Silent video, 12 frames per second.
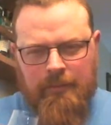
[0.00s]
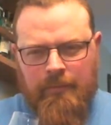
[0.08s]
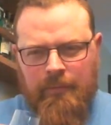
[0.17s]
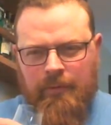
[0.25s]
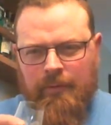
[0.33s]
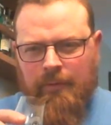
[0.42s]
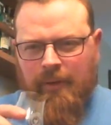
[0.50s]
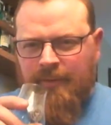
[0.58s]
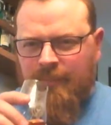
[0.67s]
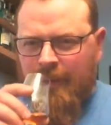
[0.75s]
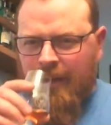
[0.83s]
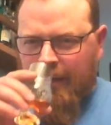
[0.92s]
Whiskey Web
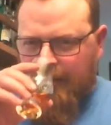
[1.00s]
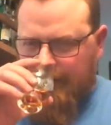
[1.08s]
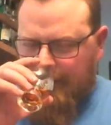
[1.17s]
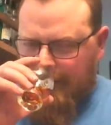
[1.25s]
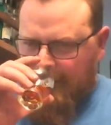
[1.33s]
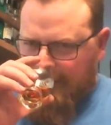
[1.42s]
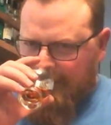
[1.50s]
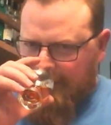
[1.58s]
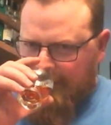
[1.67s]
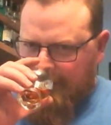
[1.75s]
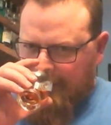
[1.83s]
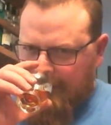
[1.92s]
is back.
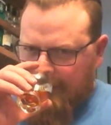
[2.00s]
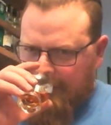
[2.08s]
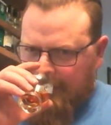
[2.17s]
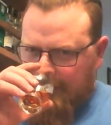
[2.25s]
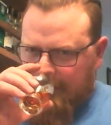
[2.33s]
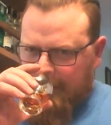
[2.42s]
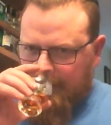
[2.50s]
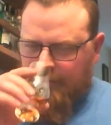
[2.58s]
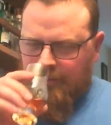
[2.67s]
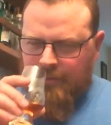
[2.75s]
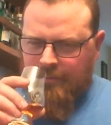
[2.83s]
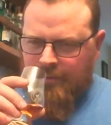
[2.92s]
Hello,
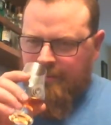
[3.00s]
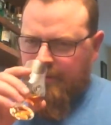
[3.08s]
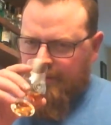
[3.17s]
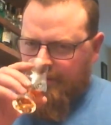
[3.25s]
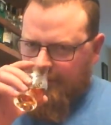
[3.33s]
Whiskey Web.